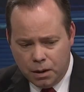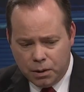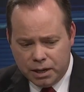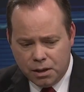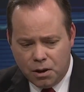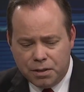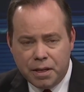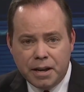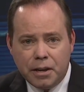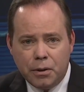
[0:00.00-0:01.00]
All right, Lauren,
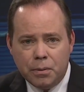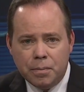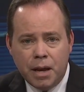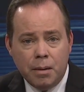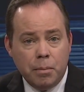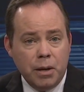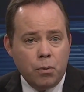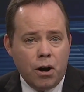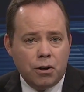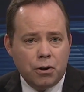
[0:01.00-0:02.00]
thank you.
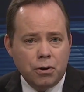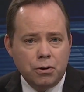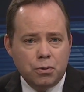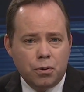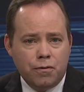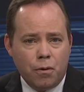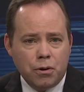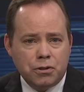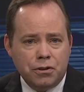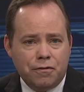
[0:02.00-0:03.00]
Meanwhile, crews were
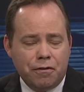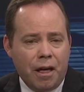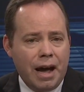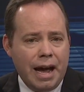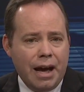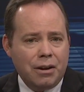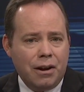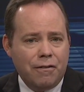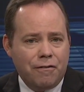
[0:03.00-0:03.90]
forced to fly out a